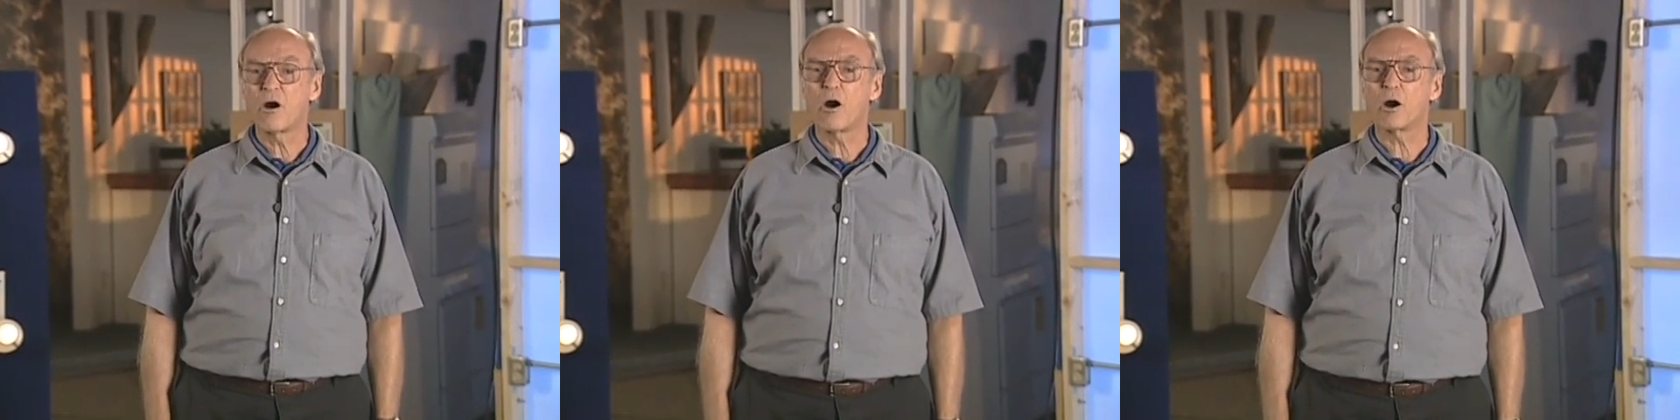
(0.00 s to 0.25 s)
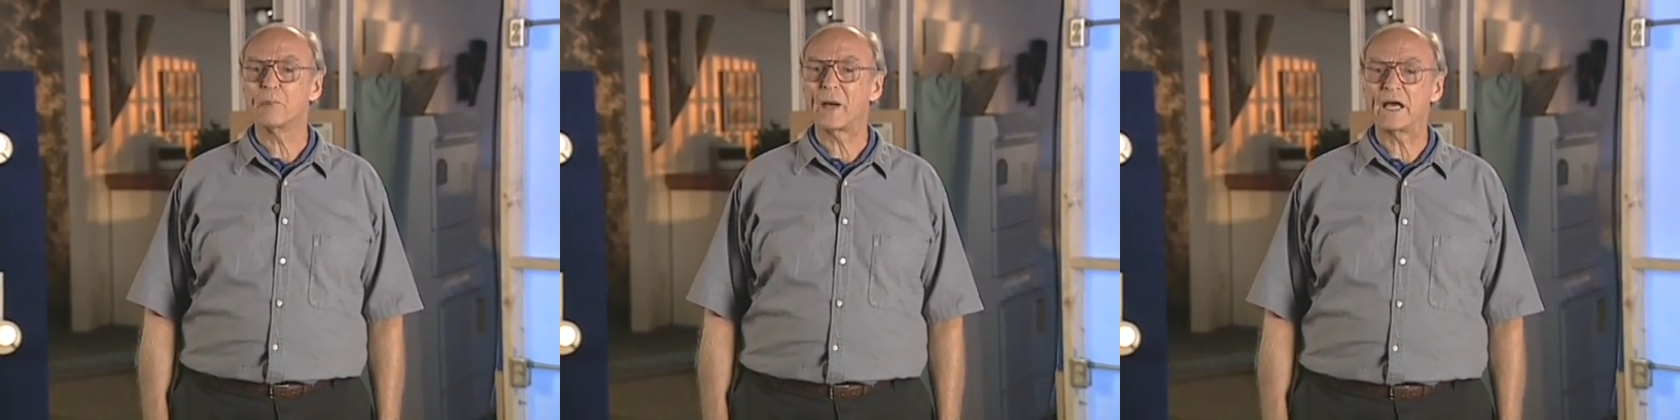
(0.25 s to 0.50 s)

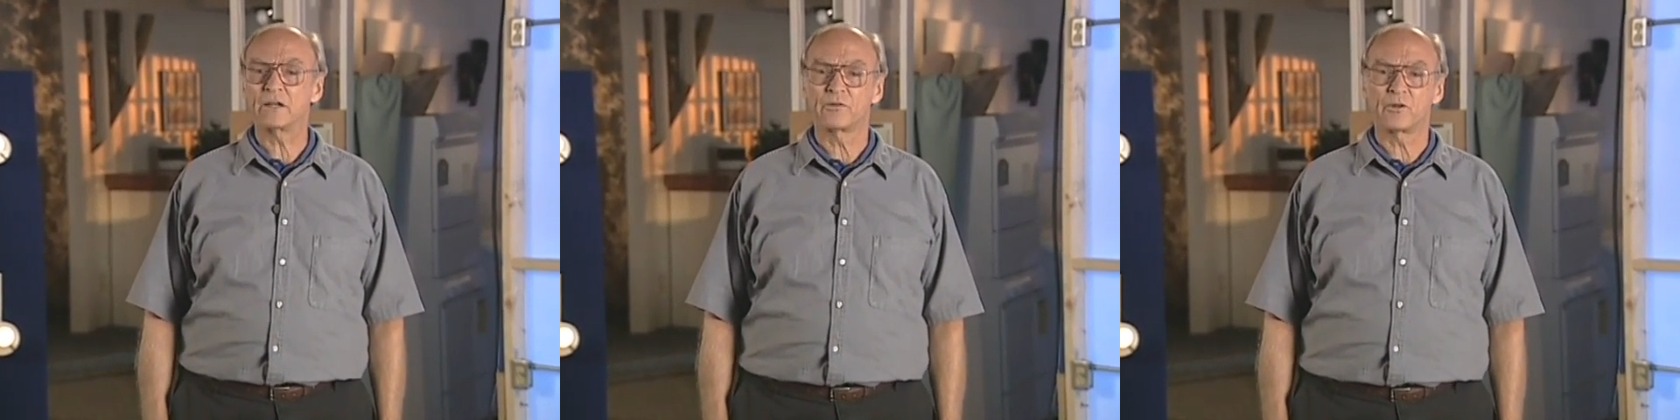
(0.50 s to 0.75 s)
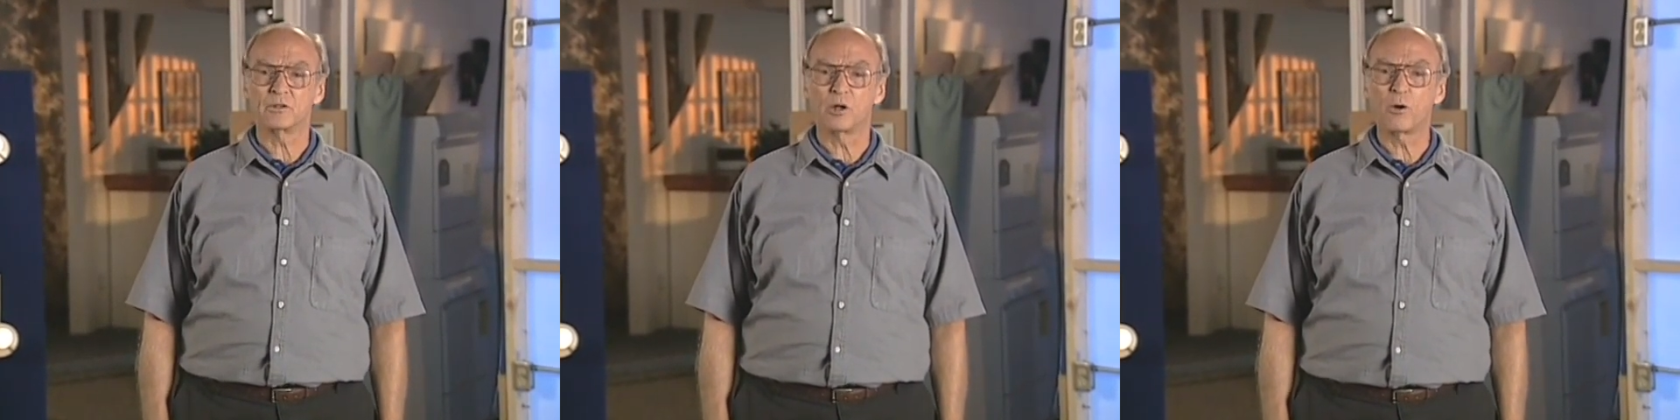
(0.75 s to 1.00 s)
are made on
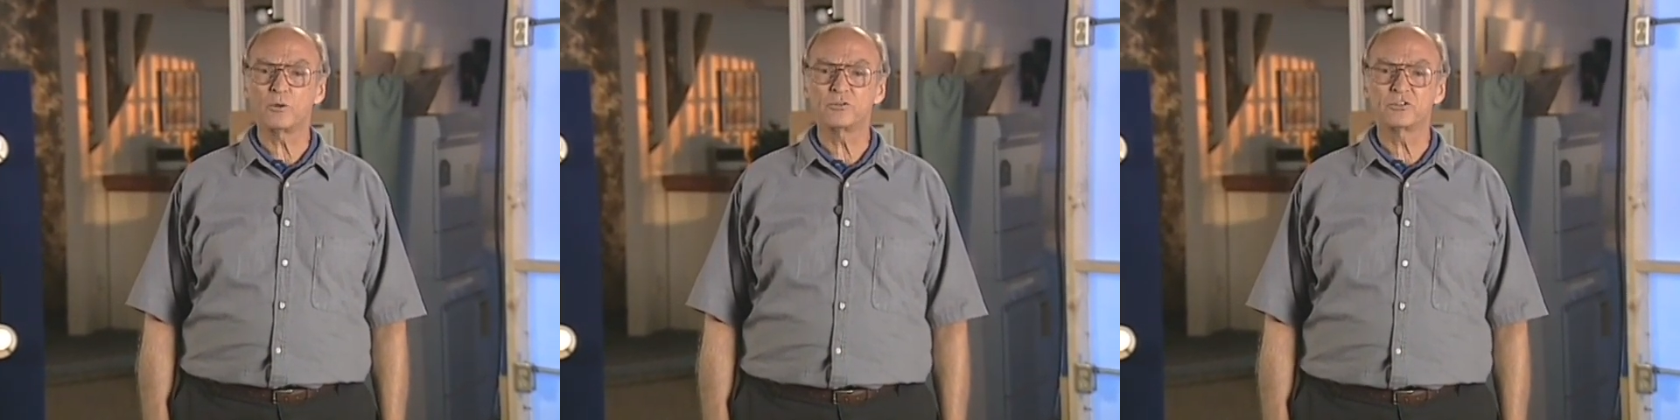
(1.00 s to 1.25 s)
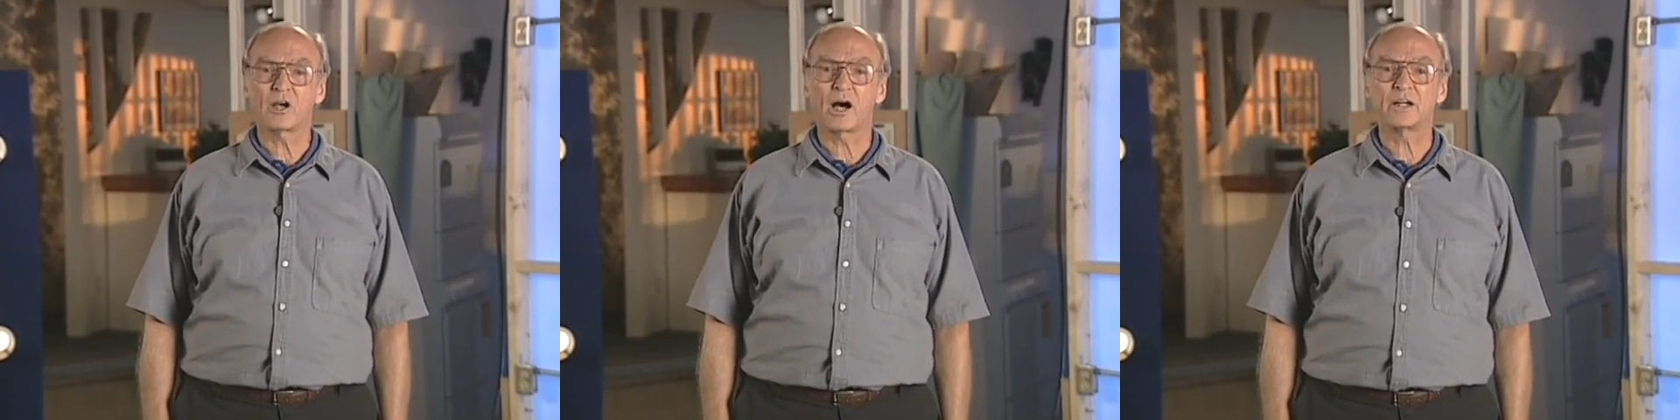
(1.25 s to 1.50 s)
the load
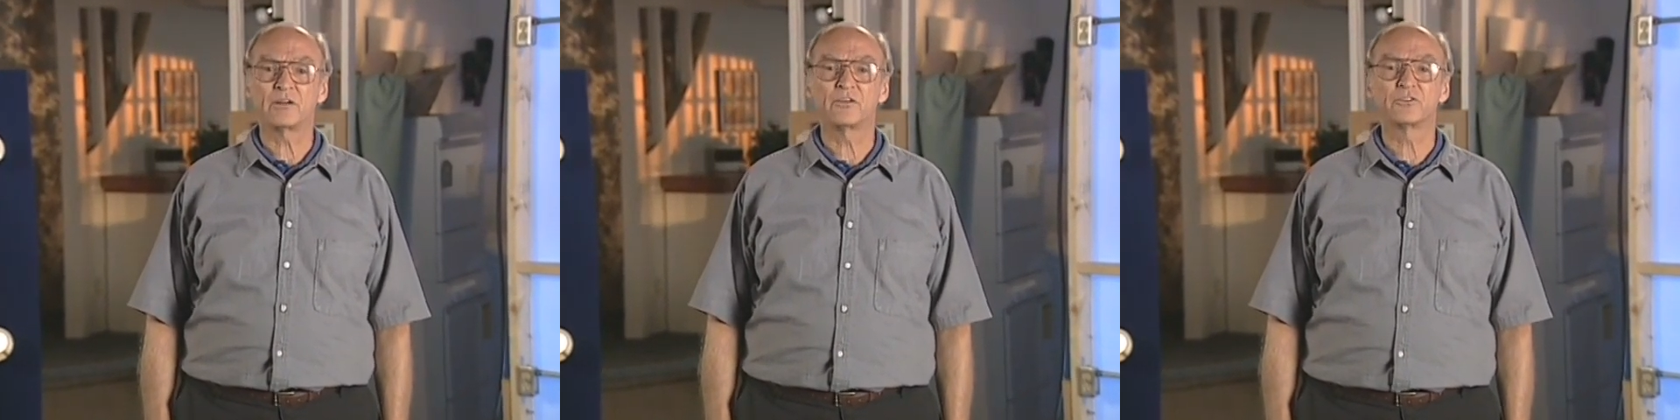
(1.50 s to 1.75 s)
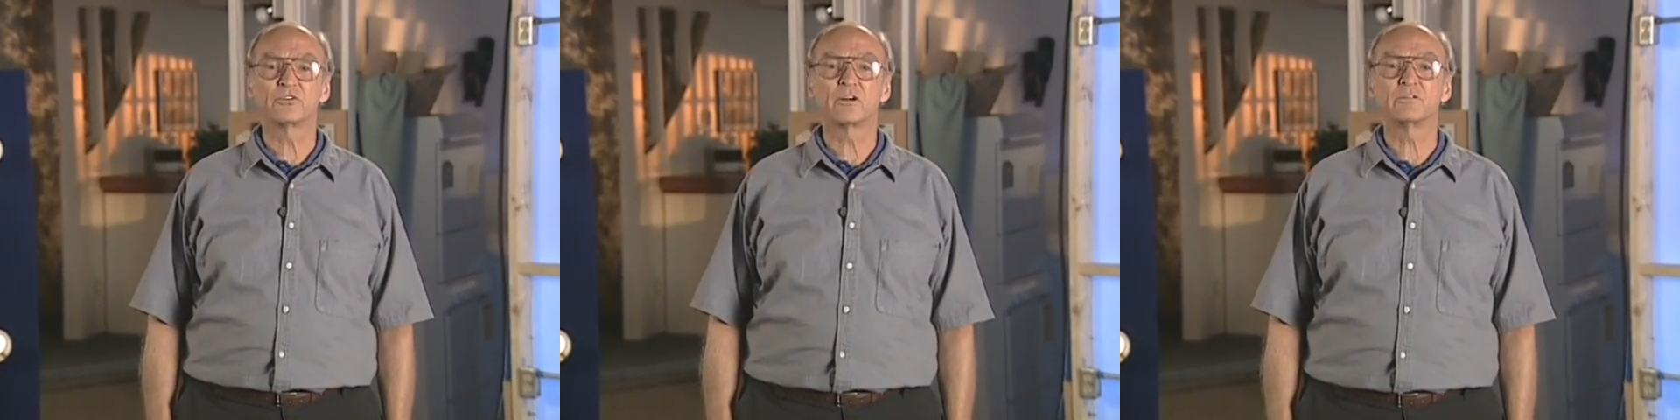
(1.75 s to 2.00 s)
side of the
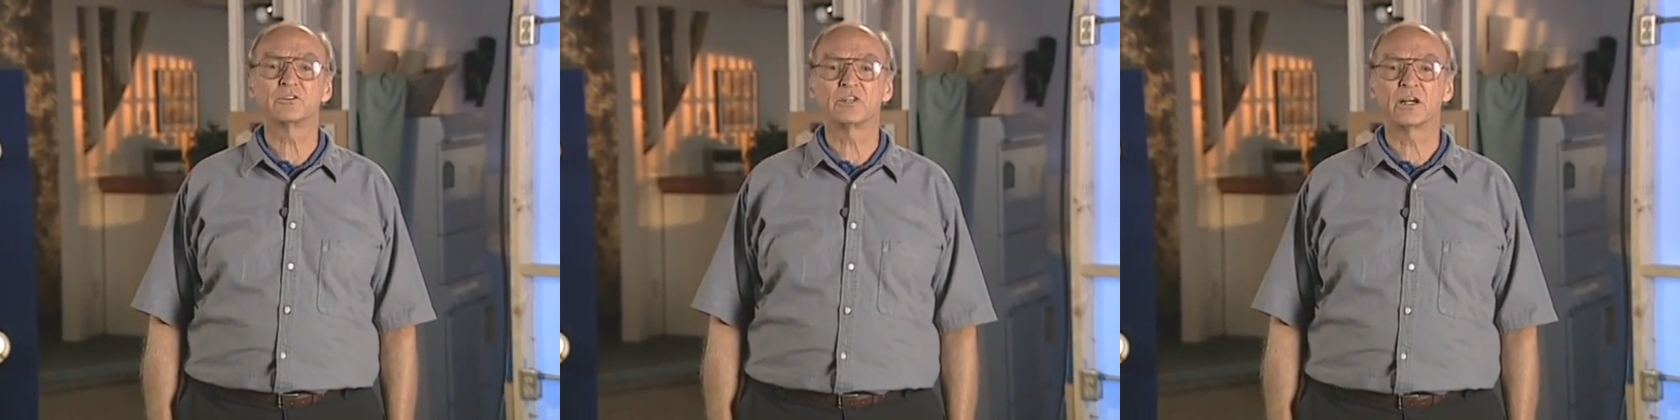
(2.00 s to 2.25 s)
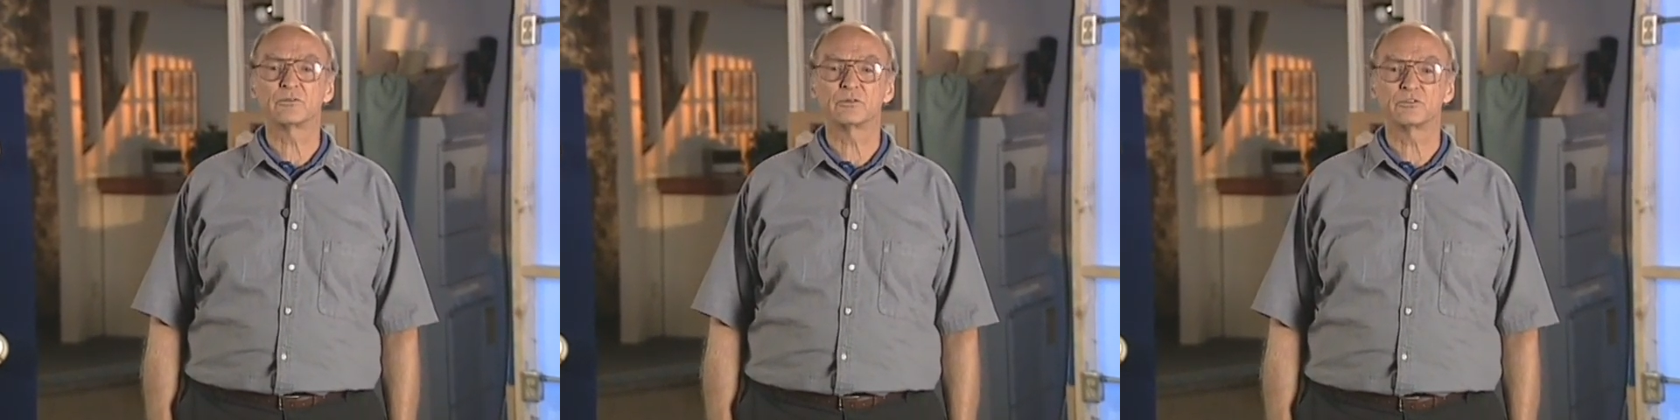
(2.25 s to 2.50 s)
service
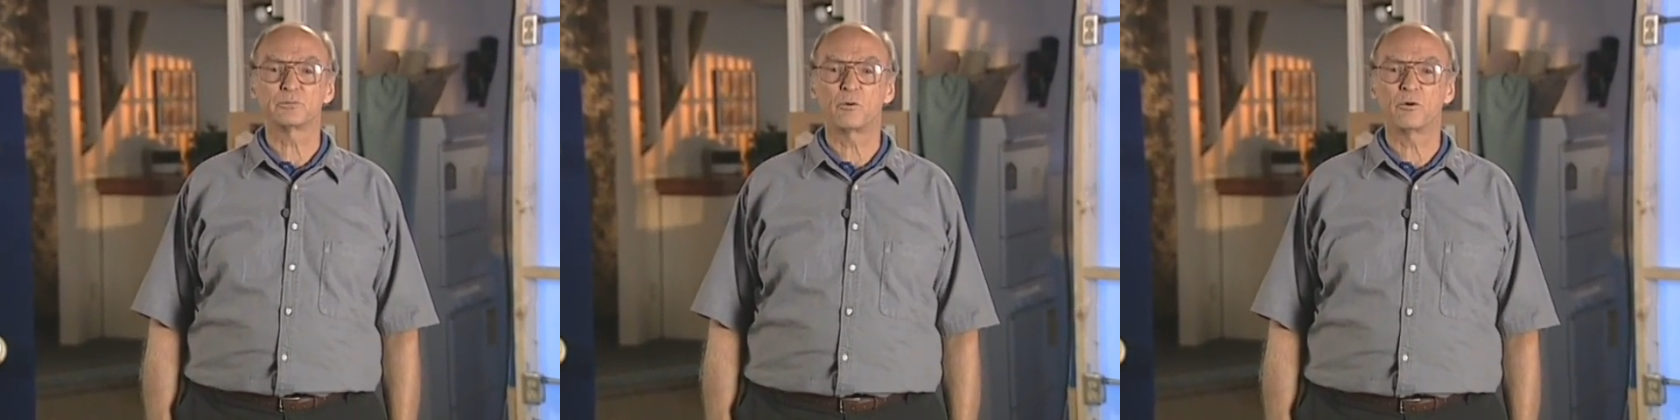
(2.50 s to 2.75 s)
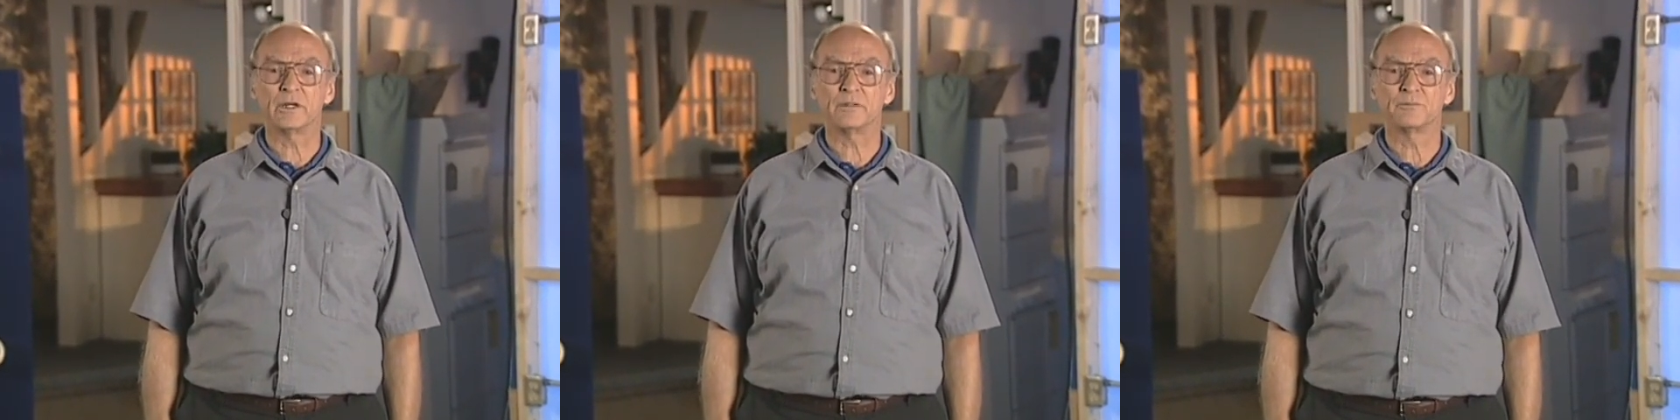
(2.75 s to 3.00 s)
entrance
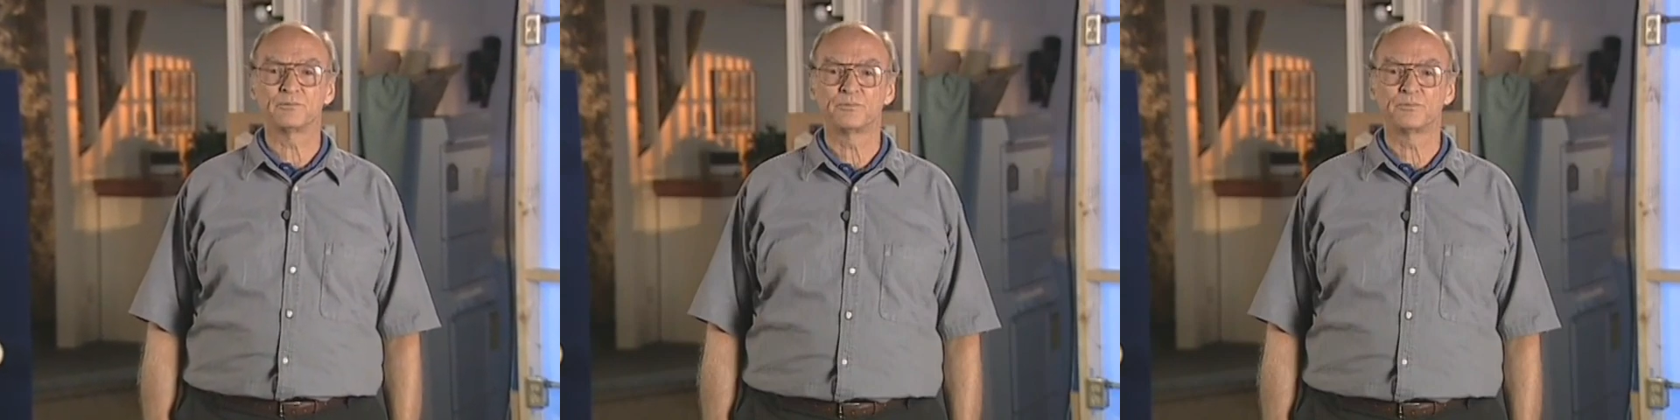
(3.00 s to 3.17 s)
point,